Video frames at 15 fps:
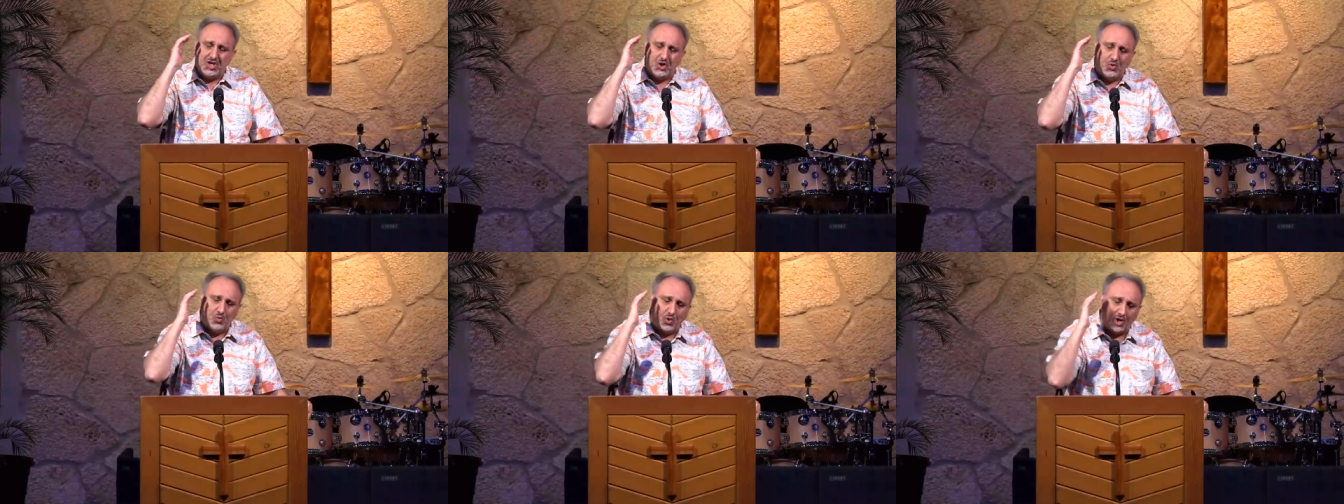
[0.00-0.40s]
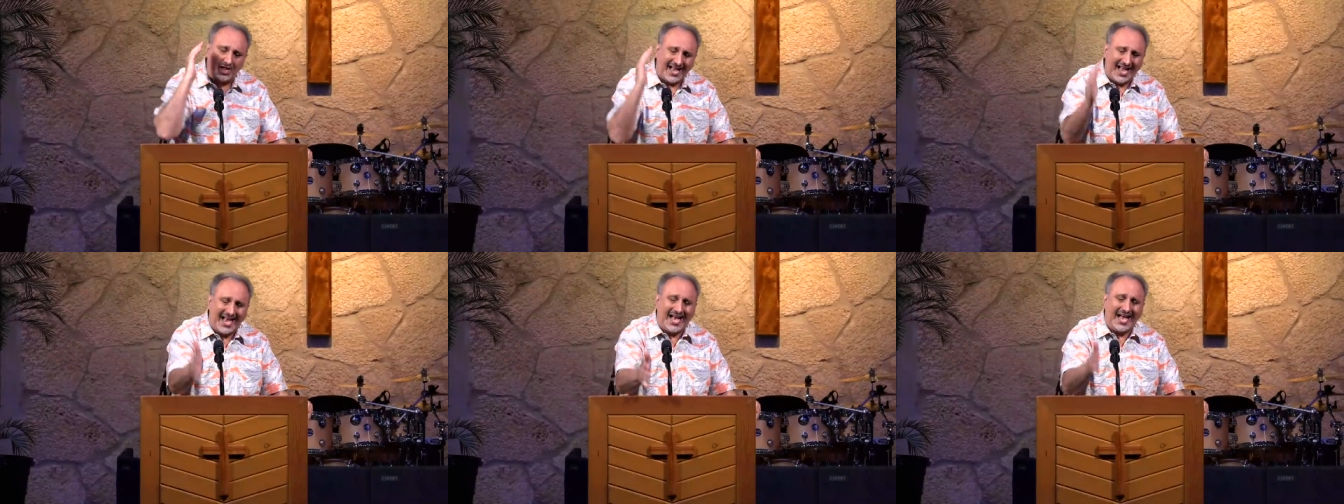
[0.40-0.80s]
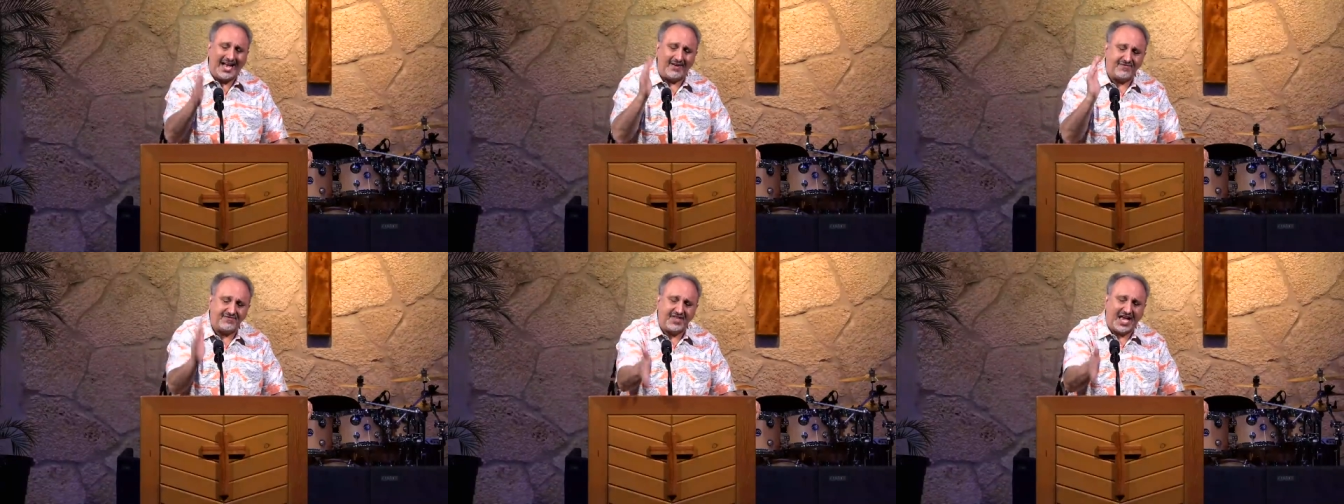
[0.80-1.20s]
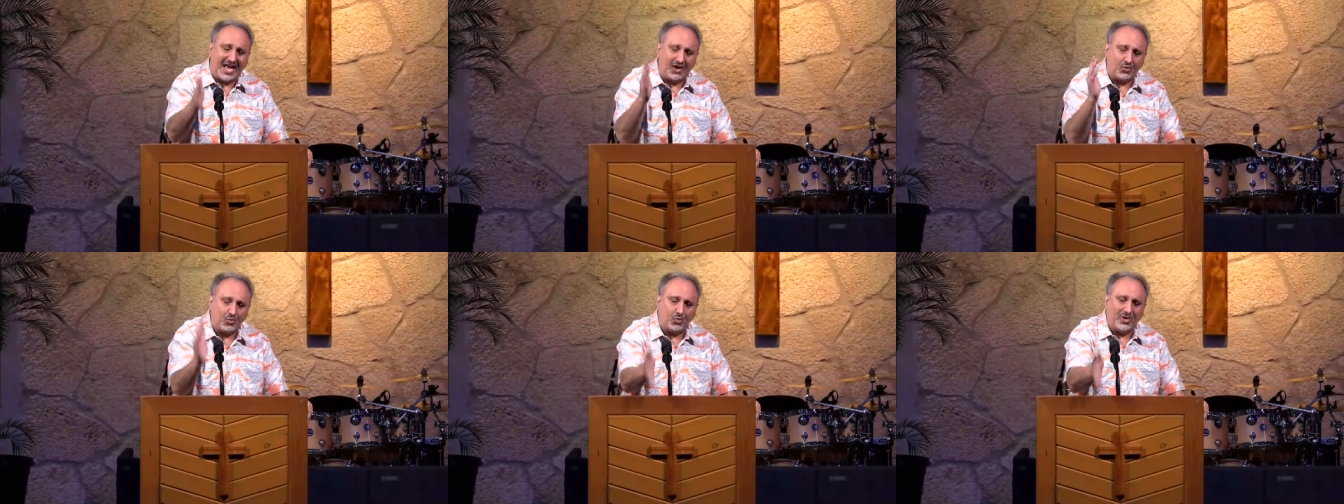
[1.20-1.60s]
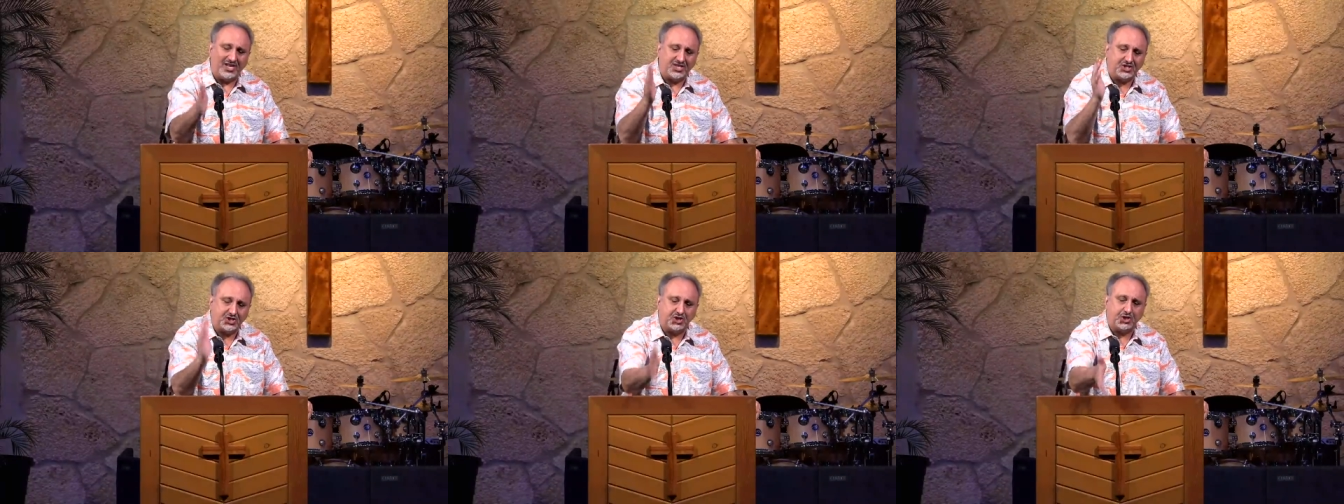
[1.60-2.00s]
you will have that
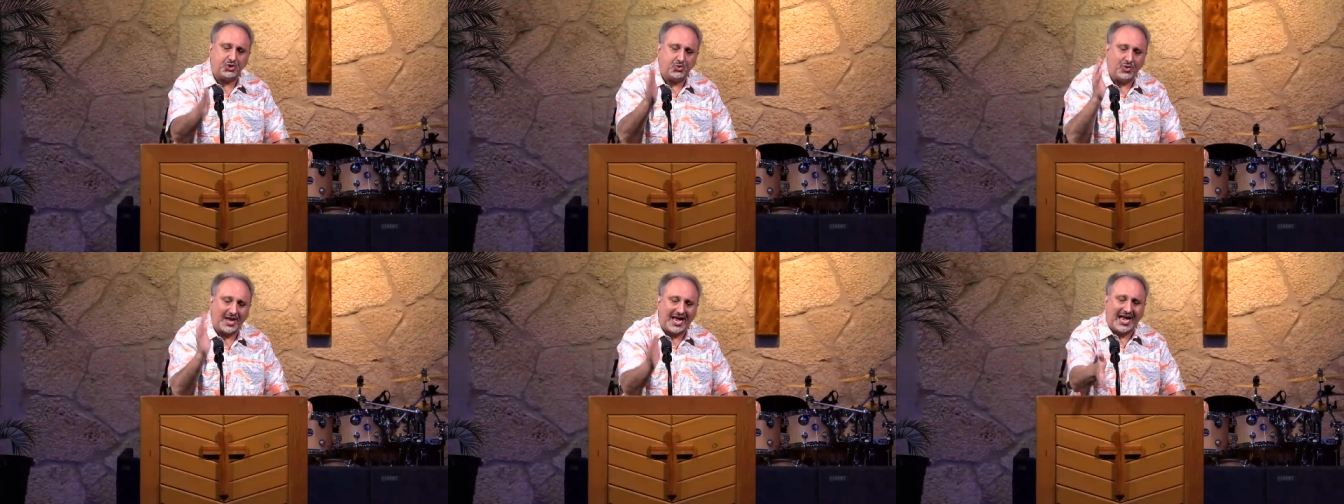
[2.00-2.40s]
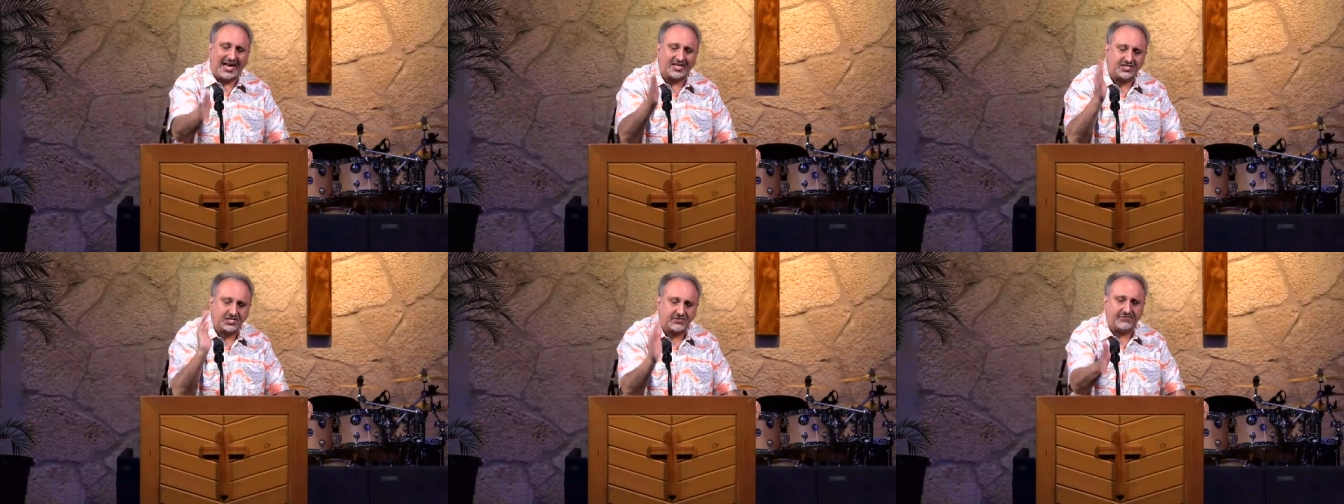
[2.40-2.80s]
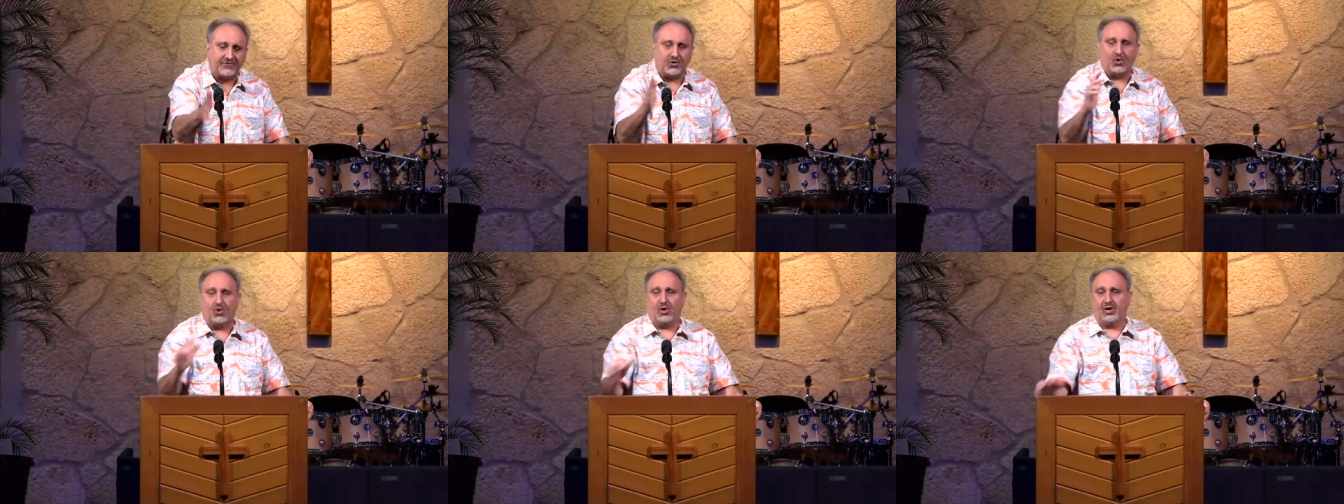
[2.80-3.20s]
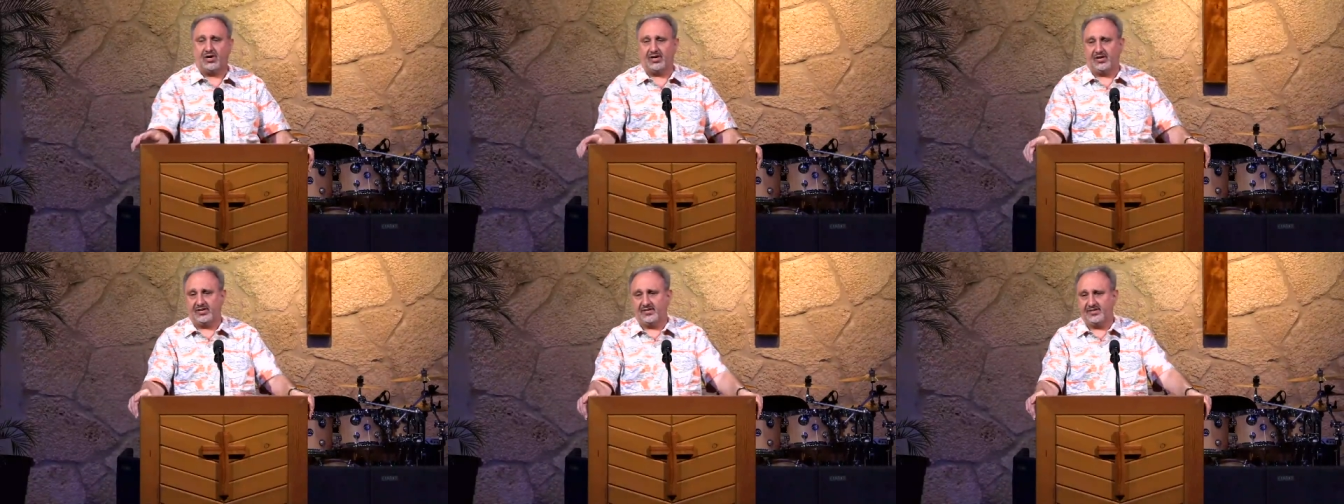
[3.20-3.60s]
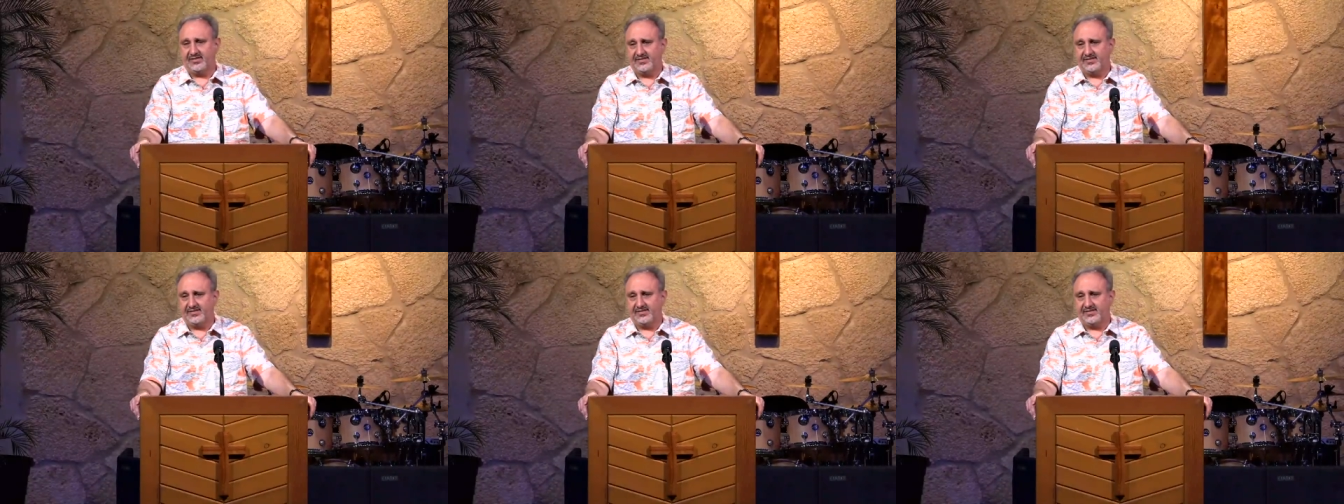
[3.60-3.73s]
which you ask for.